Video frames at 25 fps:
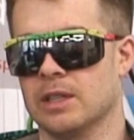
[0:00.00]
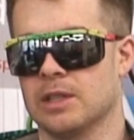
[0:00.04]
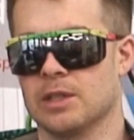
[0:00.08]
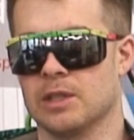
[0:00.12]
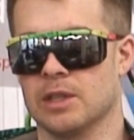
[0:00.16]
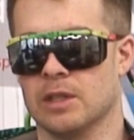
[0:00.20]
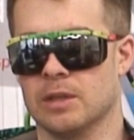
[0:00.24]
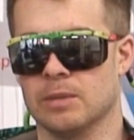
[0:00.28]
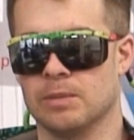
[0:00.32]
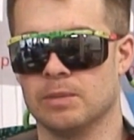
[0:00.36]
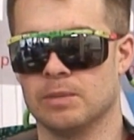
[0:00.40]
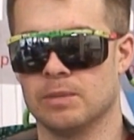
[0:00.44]

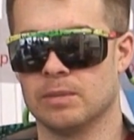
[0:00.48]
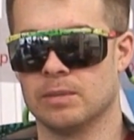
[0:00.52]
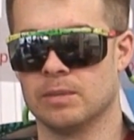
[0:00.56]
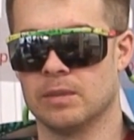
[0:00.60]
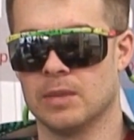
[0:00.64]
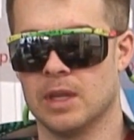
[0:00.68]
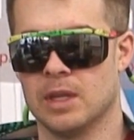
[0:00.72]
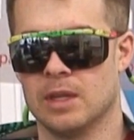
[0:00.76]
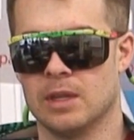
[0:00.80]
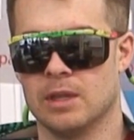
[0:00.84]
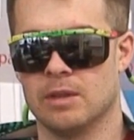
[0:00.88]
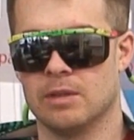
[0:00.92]
So
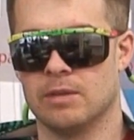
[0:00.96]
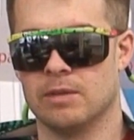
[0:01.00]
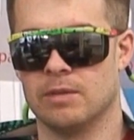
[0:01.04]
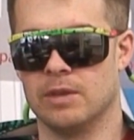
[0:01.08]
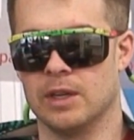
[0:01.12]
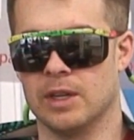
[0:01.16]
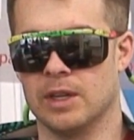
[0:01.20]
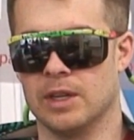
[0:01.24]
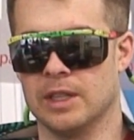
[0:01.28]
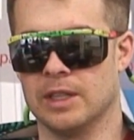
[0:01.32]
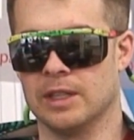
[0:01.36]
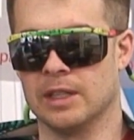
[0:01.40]

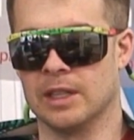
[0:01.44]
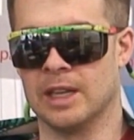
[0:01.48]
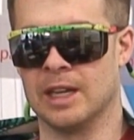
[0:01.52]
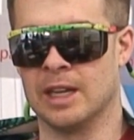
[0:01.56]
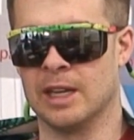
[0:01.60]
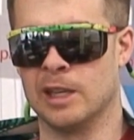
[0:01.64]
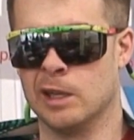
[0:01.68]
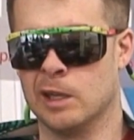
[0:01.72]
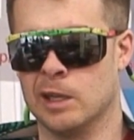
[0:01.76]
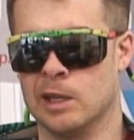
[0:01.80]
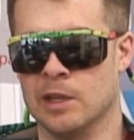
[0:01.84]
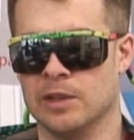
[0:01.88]
very
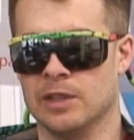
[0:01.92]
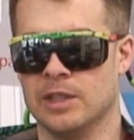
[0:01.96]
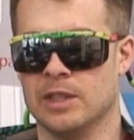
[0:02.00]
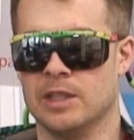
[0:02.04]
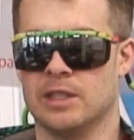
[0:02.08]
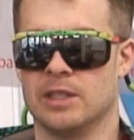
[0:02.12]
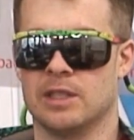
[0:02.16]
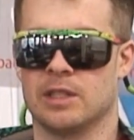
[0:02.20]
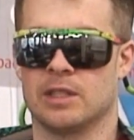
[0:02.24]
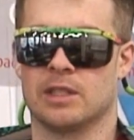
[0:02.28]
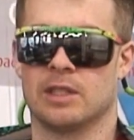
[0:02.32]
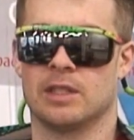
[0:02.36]
glad all
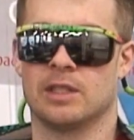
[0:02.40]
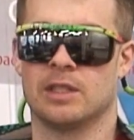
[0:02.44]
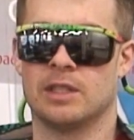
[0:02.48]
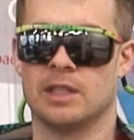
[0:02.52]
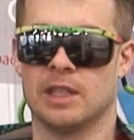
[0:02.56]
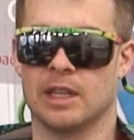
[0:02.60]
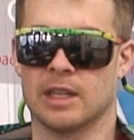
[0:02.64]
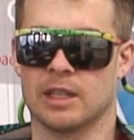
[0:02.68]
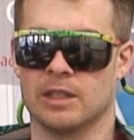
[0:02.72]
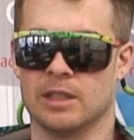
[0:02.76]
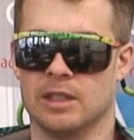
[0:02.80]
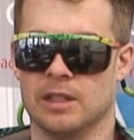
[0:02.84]
these
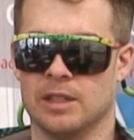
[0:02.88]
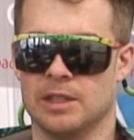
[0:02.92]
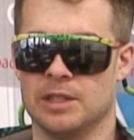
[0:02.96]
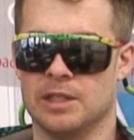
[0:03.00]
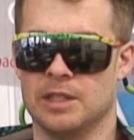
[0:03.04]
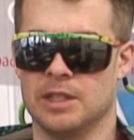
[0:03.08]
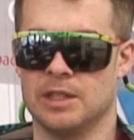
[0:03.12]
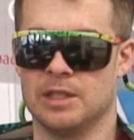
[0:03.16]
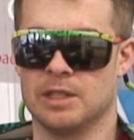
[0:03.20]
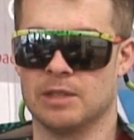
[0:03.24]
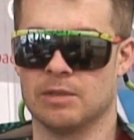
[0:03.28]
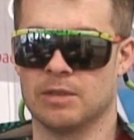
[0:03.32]

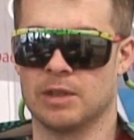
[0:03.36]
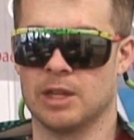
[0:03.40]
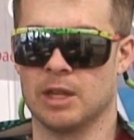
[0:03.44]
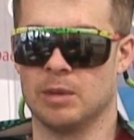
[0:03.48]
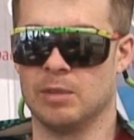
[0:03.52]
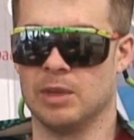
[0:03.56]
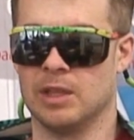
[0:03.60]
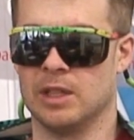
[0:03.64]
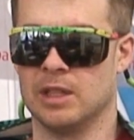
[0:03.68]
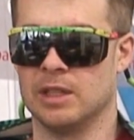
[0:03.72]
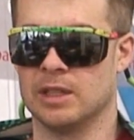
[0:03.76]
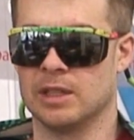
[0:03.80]
technologies have
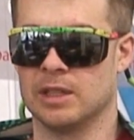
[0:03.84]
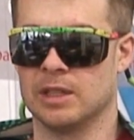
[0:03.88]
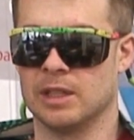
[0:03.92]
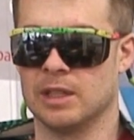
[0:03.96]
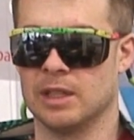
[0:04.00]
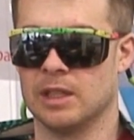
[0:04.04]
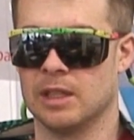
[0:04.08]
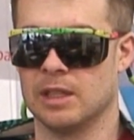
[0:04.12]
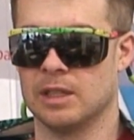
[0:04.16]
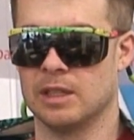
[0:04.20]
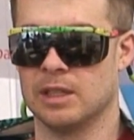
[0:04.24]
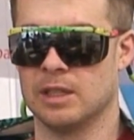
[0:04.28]
come along
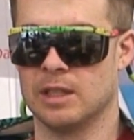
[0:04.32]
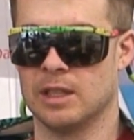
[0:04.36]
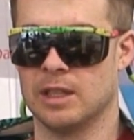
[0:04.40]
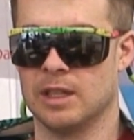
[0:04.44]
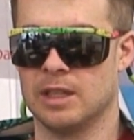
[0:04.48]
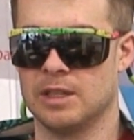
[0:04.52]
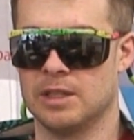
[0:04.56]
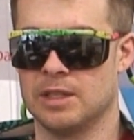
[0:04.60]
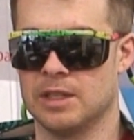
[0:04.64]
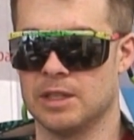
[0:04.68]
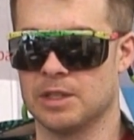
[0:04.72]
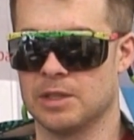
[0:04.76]

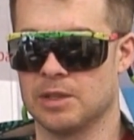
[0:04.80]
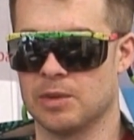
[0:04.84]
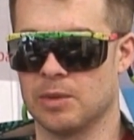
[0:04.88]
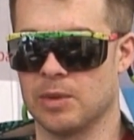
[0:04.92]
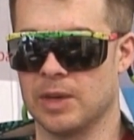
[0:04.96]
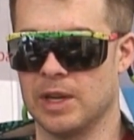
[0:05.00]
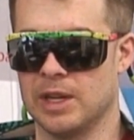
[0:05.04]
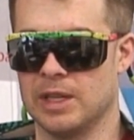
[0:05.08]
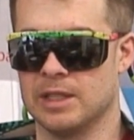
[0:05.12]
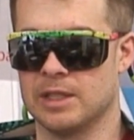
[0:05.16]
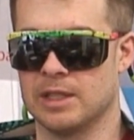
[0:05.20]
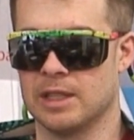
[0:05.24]
at just the
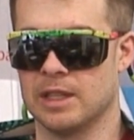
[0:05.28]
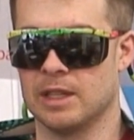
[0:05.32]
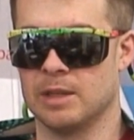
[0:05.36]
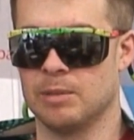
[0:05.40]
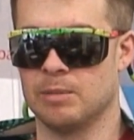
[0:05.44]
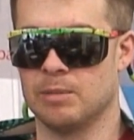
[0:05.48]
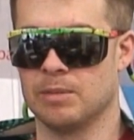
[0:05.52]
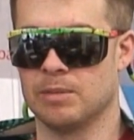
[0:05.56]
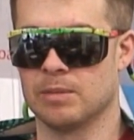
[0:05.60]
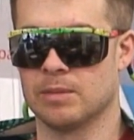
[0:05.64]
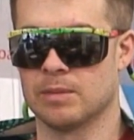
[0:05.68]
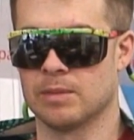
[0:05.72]
right
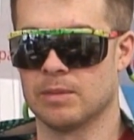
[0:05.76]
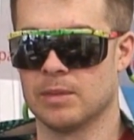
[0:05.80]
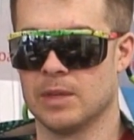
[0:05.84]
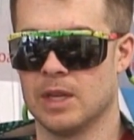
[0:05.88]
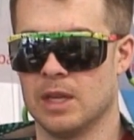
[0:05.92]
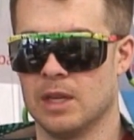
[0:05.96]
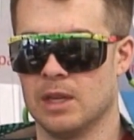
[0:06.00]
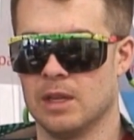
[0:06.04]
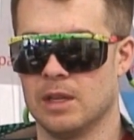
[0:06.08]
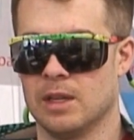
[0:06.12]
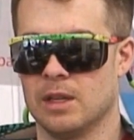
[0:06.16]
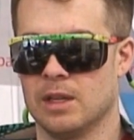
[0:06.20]
time.
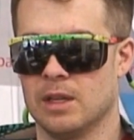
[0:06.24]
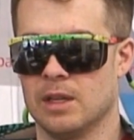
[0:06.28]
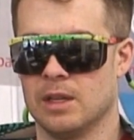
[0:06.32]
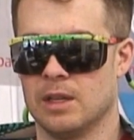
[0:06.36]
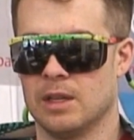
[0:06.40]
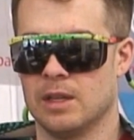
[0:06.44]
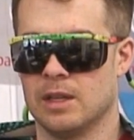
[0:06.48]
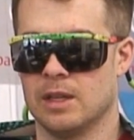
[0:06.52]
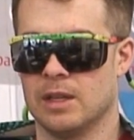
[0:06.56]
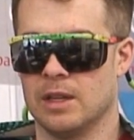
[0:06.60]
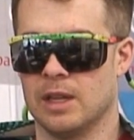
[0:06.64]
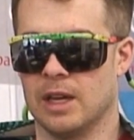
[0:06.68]

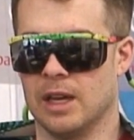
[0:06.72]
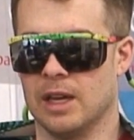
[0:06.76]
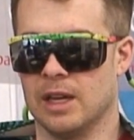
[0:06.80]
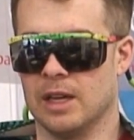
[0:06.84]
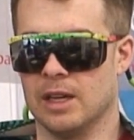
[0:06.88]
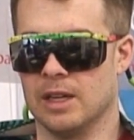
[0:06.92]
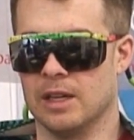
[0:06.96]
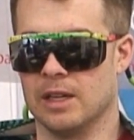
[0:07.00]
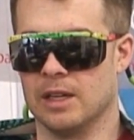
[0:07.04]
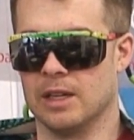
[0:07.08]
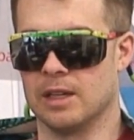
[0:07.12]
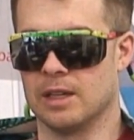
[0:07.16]

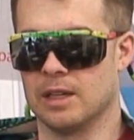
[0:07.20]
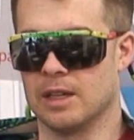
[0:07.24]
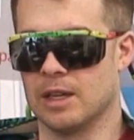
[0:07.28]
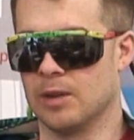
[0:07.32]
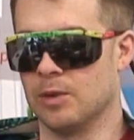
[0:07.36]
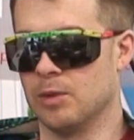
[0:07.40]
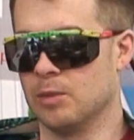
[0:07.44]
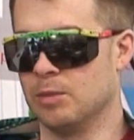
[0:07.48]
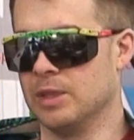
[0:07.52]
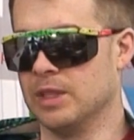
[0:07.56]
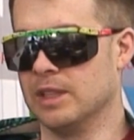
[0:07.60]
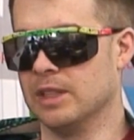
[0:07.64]
And I
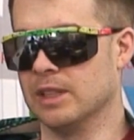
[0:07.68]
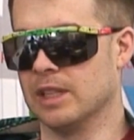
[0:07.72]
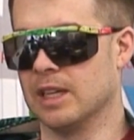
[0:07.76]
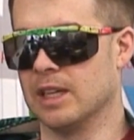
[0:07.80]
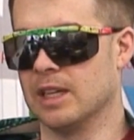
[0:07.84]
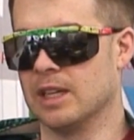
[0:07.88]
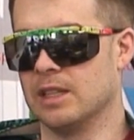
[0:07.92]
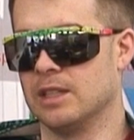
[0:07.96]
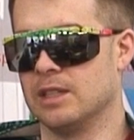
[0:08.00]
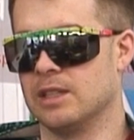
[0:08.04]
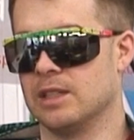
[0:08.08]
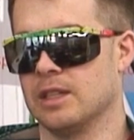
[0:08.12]
would be
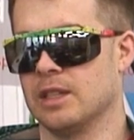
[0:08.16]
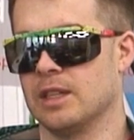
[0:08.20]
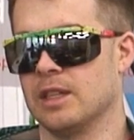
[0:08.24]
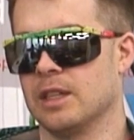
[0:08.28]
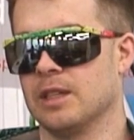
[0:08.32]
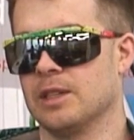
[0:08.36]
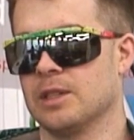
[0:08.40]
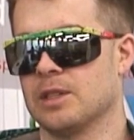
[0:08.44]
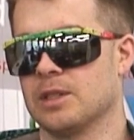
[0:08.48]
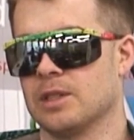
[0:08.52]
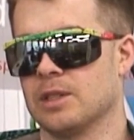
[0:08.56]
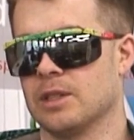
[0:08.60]
glad to
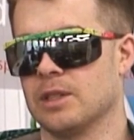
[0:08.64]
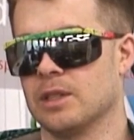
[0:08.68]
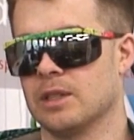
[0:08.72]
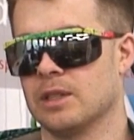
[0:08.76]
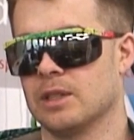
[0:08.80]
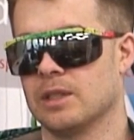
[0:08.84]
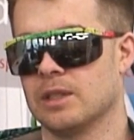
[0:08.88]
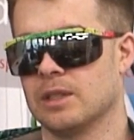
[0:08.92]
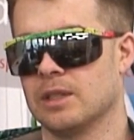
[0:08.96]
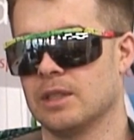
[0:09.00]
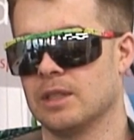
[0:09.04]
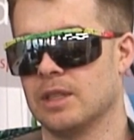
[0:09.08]
answer
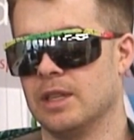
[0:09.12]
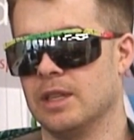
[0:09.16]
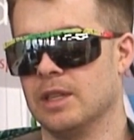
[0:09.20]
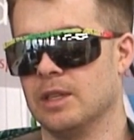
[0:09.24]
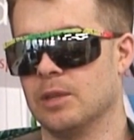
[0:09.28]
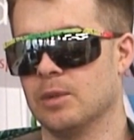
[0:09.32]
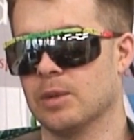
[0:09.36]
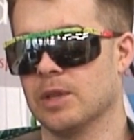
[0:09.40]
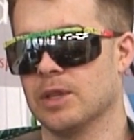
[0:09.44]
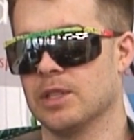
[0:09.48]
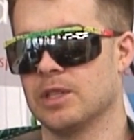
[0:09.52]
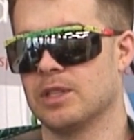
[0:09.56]
any
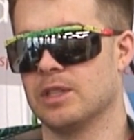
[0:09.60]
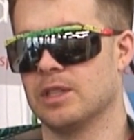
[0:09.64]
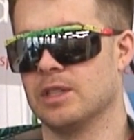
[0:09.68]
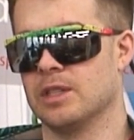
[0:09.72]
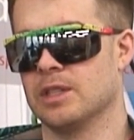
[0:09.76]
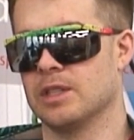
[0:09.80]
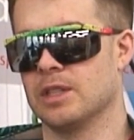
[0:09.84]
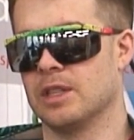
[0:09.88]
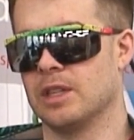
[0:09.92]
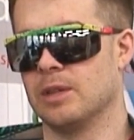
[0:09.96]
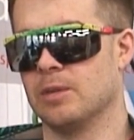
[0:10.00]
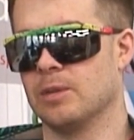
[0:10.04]

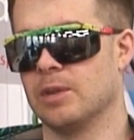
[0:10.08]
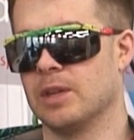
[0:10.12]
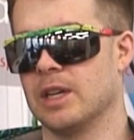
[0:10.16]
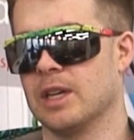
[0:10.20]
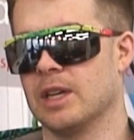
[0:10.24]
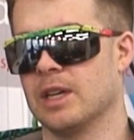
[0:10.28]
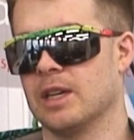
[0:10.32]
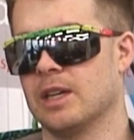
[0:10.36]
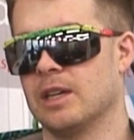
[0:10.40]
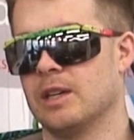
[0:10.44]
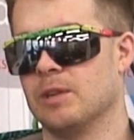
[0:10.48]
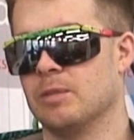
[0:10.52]
questions anyone
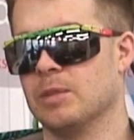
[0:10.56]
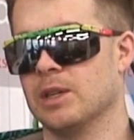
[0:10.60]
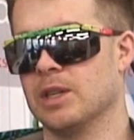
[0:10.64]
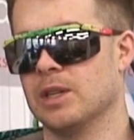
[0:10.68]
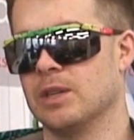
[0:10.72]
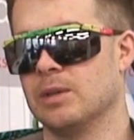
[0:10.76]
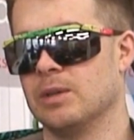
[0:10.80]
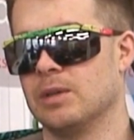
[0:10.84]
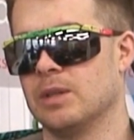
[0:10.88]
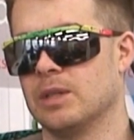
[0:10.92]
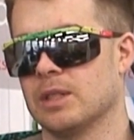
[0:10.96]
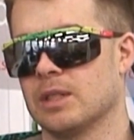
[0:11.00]
had
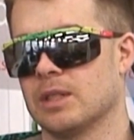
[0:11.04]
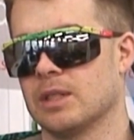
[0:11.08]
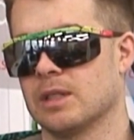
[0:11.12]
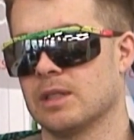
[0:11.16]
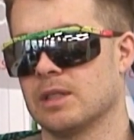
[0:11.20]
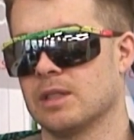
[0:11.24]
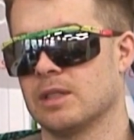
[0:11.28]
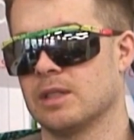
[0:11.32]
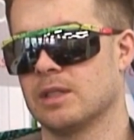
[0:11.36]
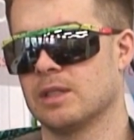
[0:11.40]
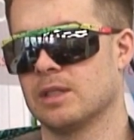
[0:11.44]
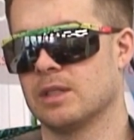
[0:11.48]
about
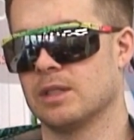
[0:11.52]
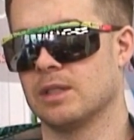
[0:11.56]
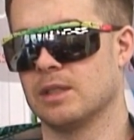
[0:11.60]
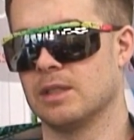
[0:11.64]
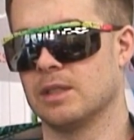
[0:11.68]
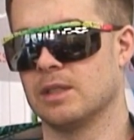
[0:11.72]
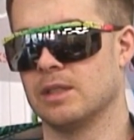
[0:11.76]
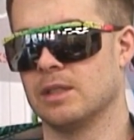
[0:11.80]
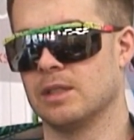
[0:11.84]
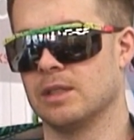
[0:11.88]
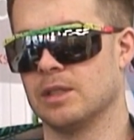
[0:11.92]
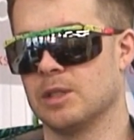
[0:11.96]

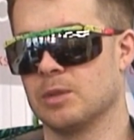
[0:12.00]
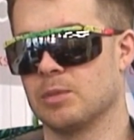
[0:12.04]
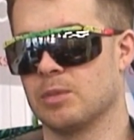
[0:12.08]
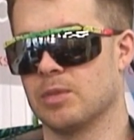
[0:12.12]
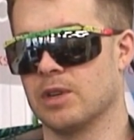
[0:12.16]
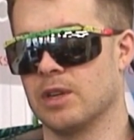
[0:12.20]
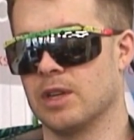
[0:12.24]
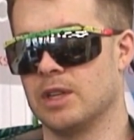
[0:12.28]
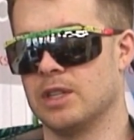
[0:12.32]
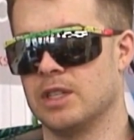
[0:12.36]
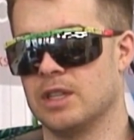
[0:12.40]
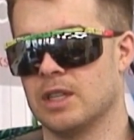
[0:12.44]
this
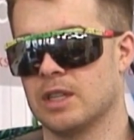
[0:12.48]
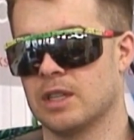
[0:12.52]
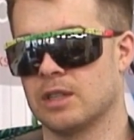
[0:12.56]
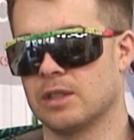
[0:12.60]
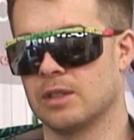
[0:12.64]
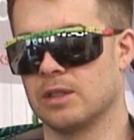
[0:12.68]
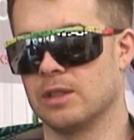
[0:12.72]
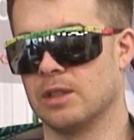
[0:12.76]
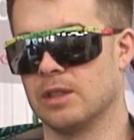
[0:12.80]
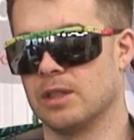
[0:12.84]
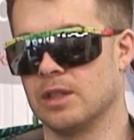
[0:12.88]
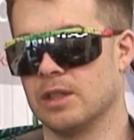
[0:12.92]
project
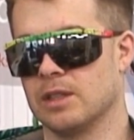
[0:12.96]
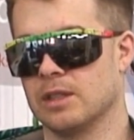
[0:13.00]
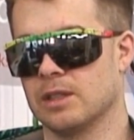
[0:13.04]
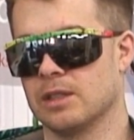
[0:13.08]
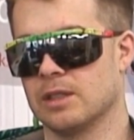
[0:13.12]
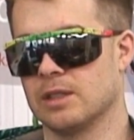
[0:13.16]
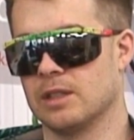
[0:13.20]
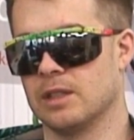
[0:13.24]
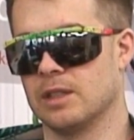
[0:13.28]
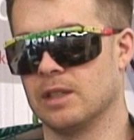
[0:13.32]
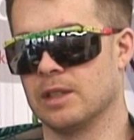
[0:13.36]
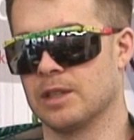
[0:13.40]
or
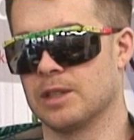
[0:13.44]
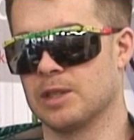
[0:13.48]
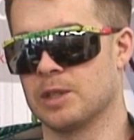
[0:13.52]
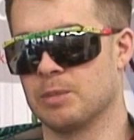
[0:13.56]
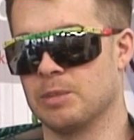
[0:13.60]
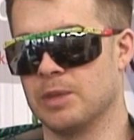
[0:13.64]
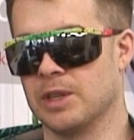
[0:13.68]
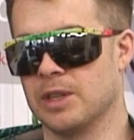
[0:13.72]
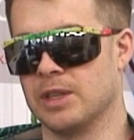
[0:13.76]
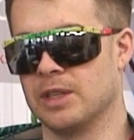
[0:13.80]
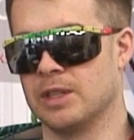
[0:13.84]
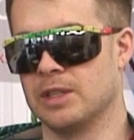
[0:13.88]
our
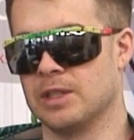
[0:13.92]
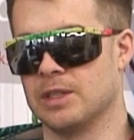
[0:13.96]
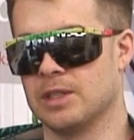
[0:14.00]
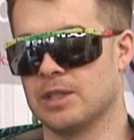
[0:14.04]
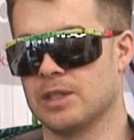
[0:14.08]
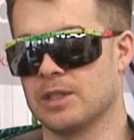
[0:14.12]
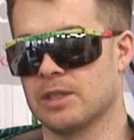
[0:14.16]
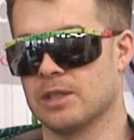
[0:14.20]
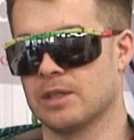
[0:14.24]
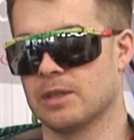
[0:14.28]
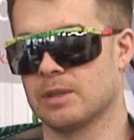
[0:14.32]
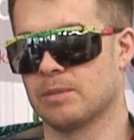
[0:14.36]

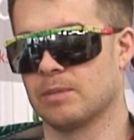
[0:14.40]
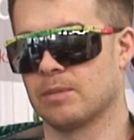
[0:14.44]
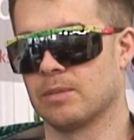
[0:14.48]
experience.